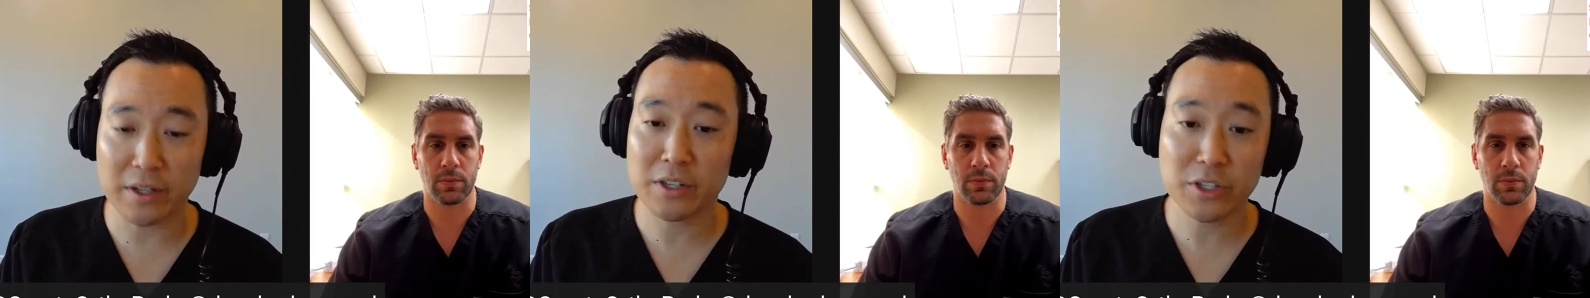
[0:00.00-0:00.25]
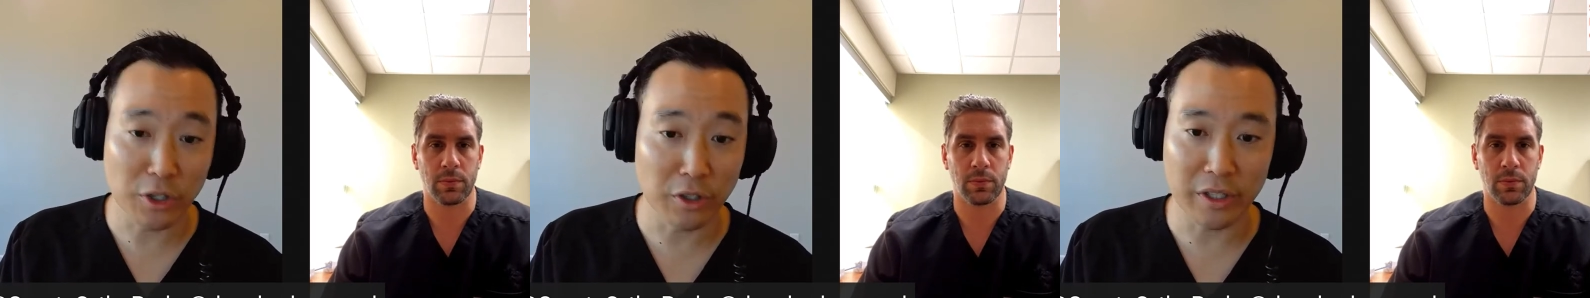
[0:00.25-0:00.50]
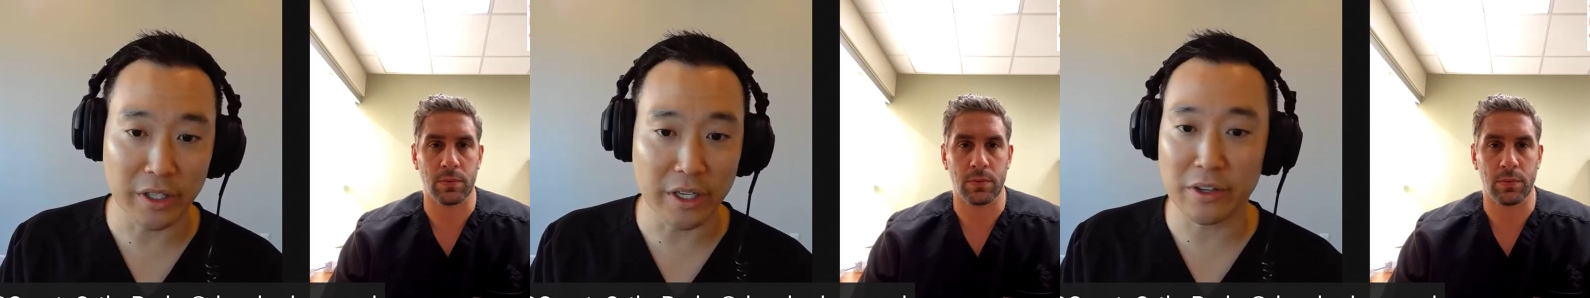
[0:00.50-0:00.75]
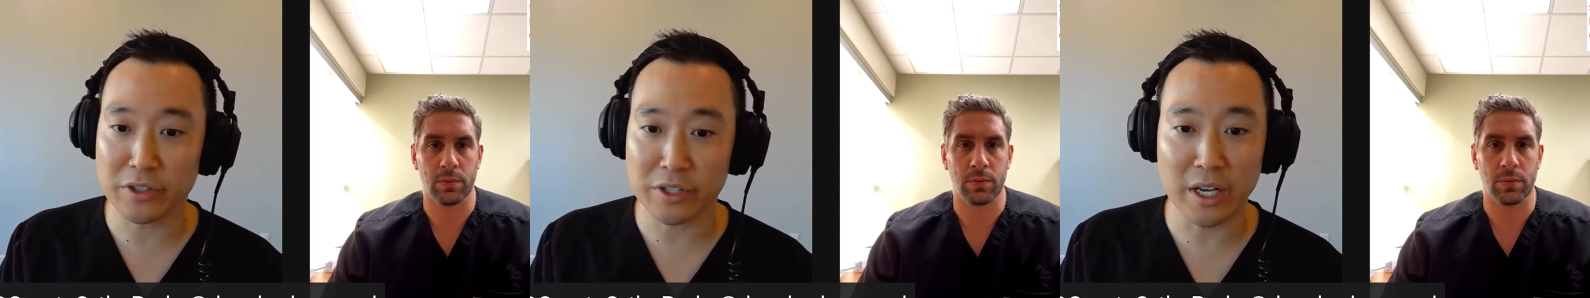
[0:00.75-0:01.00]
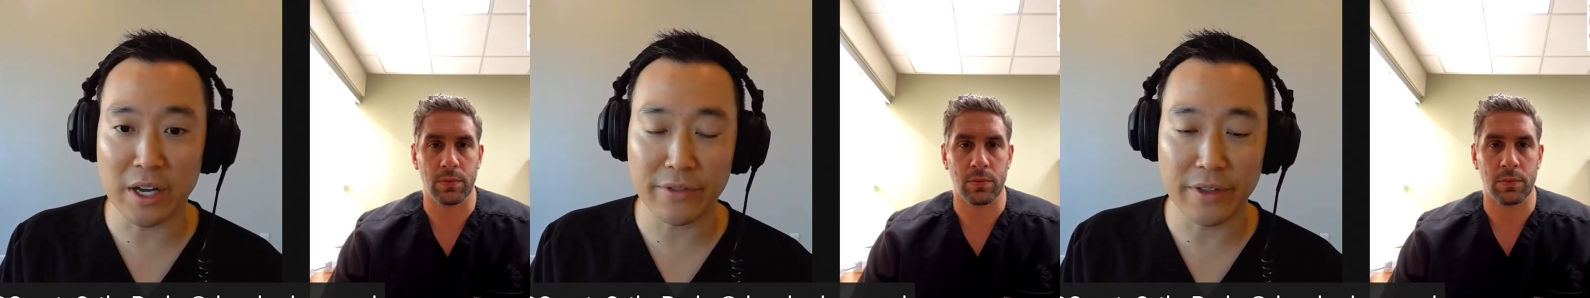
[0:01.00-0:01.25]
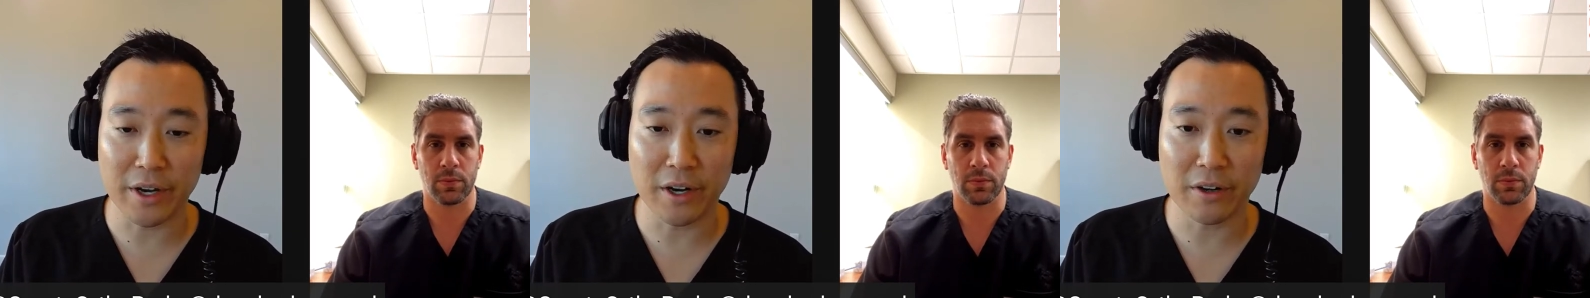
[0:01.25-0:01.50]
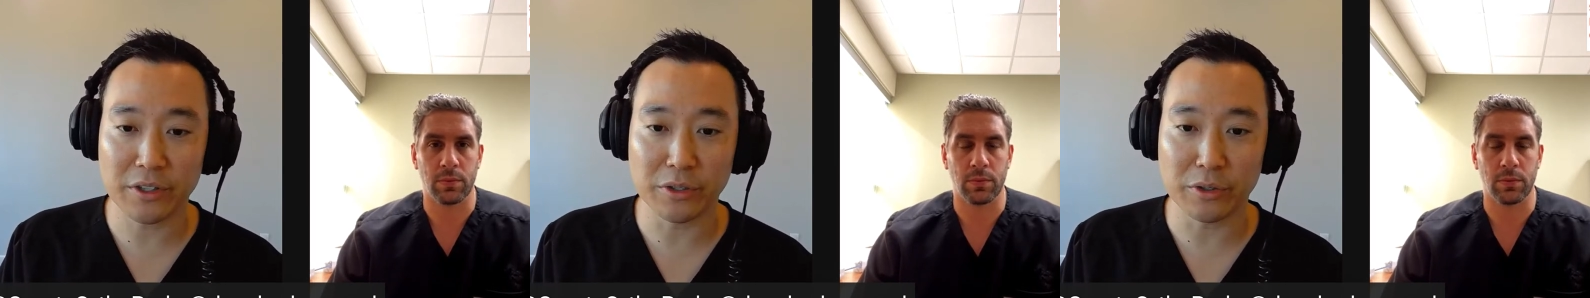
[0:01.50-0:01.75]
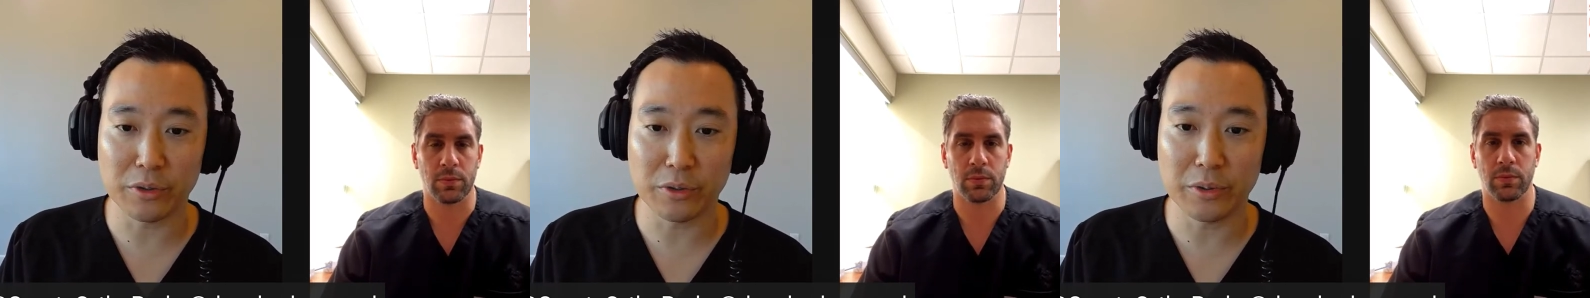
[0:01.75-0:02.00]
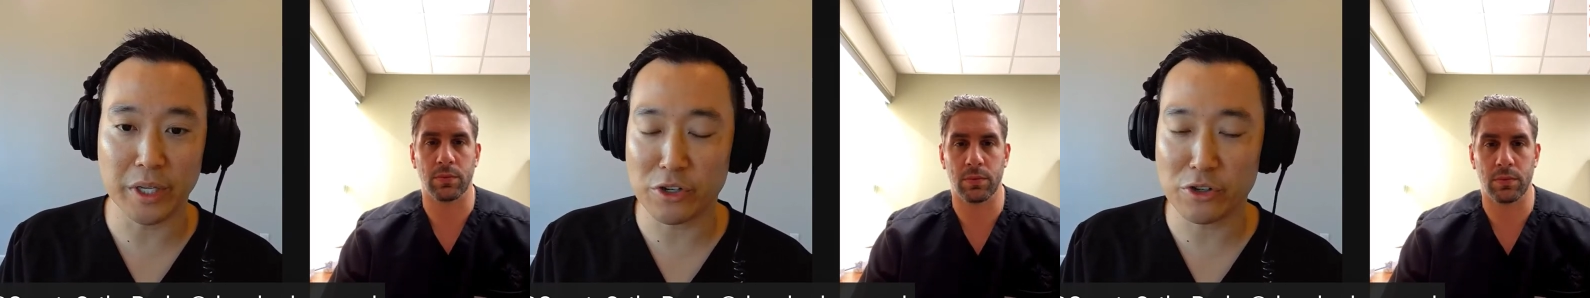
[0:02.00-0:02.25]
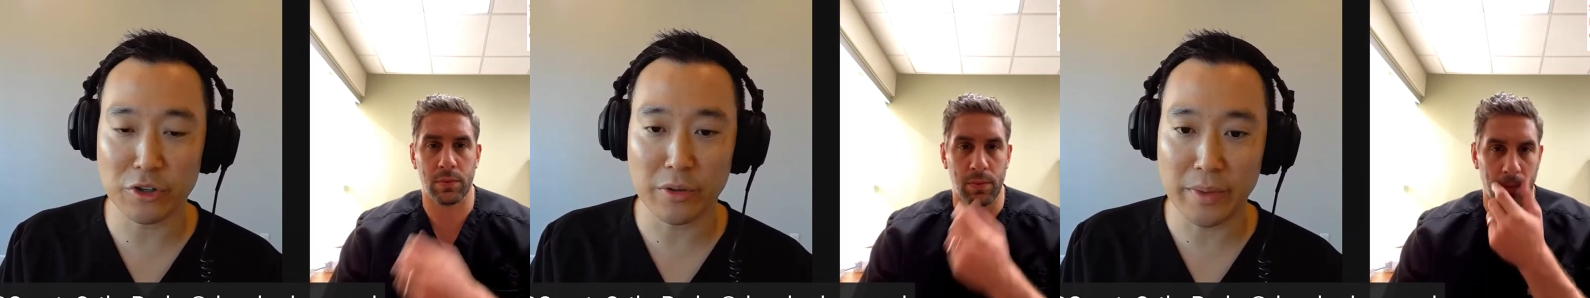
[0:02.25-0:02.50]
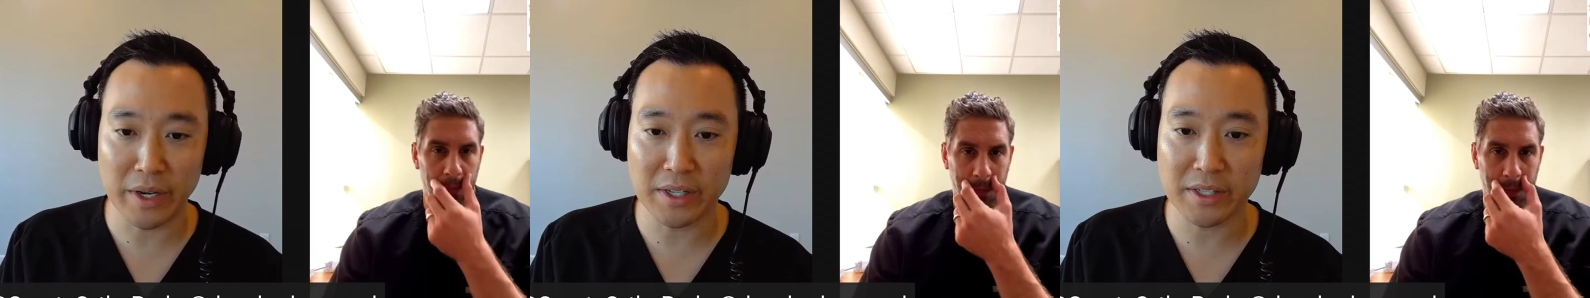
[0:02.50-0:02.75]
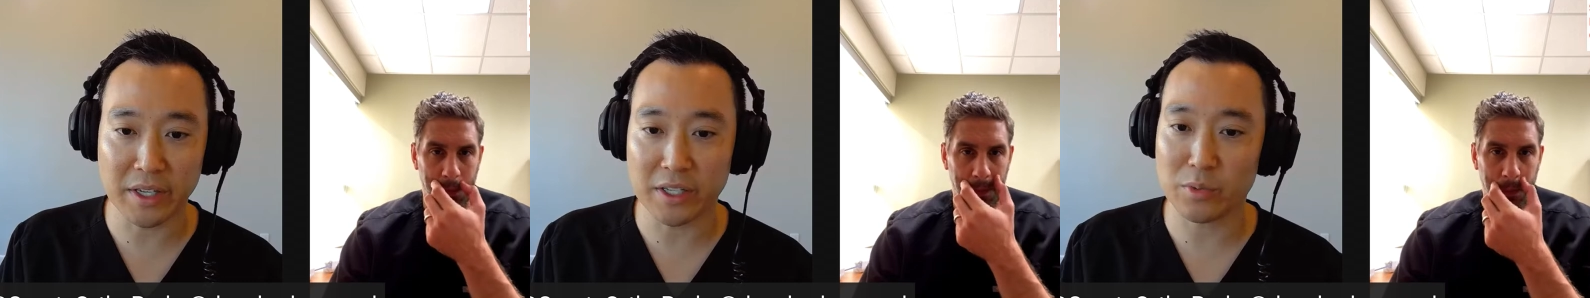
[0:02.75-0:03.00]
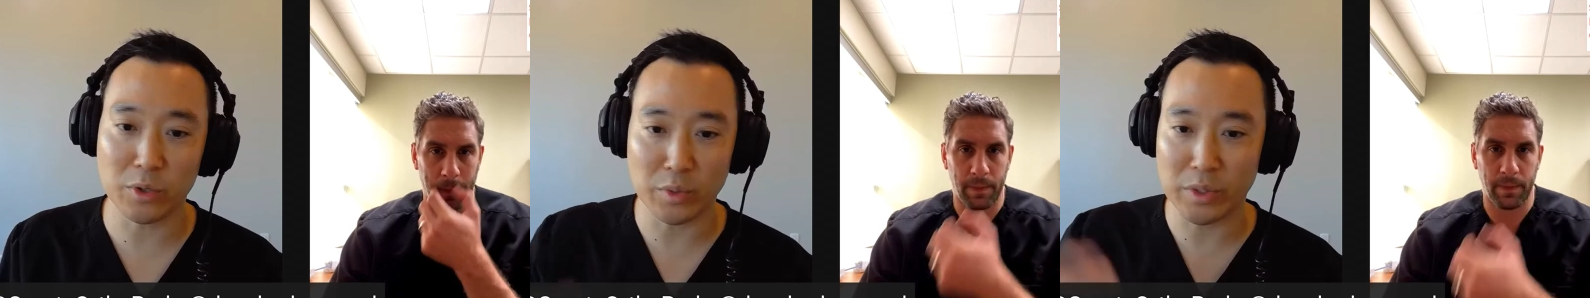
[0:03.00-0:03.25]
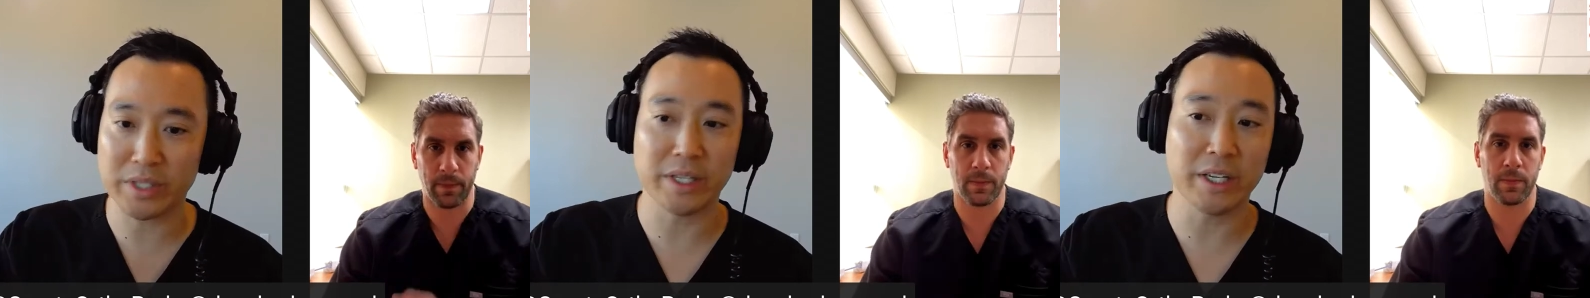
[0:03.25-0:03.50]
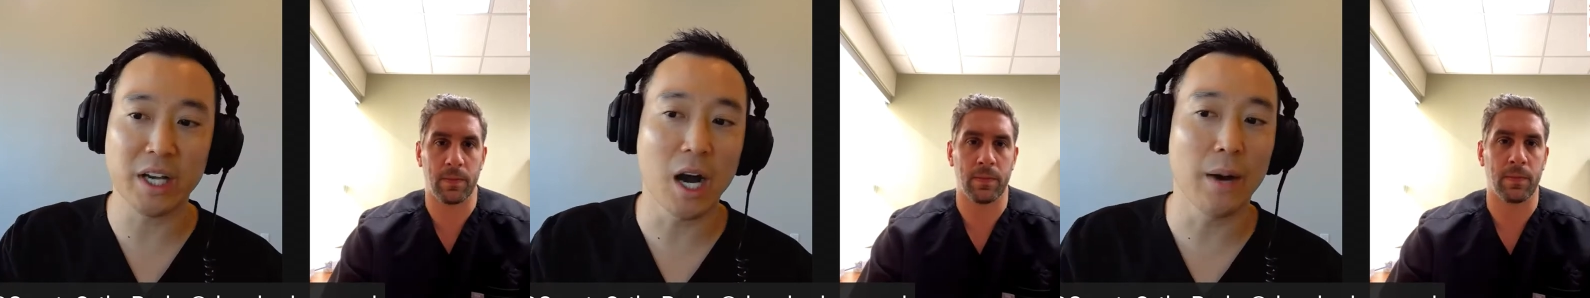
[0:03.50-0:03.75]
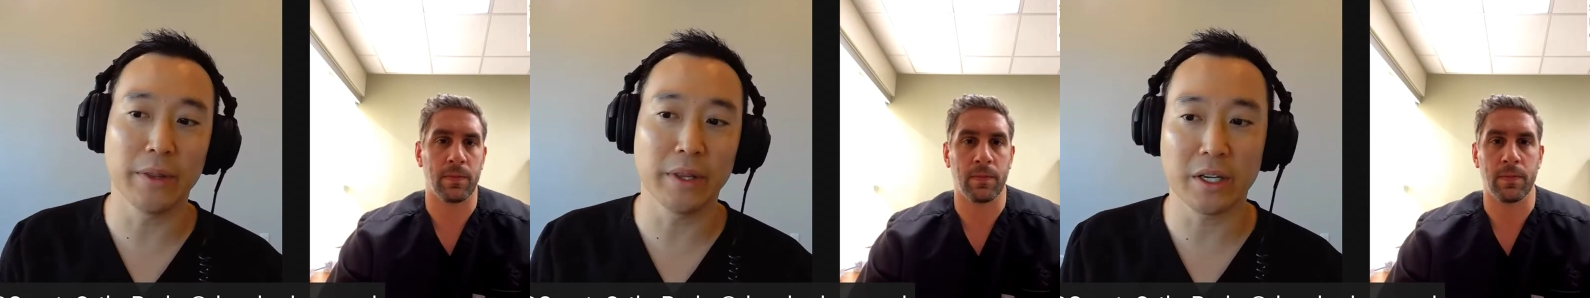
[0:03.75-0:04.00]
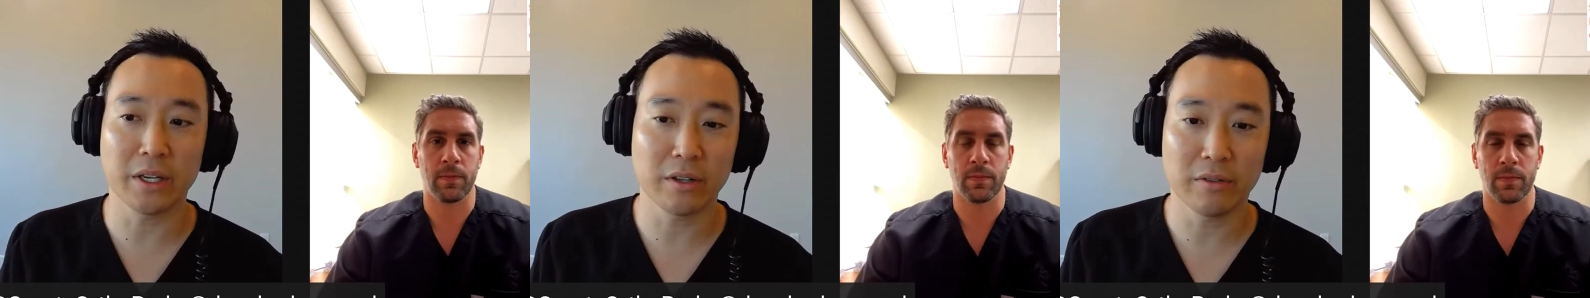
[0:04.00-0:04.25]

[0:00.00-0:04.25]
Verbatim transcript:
Speaker 1: certainly there's enough there to injure a meniscus, which we see commonly